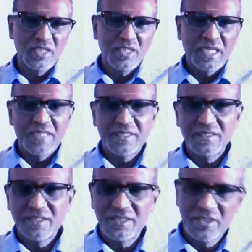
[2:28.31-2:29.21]
as a
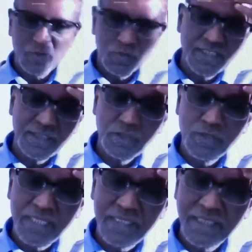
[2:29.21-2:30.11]
research student, you
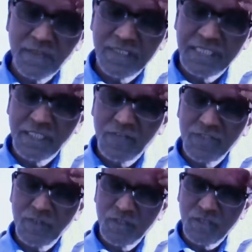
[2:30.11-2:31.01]
can actually think of,
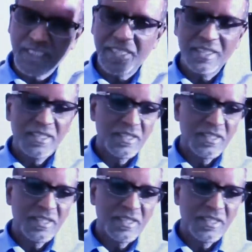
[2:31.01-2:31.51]
okay,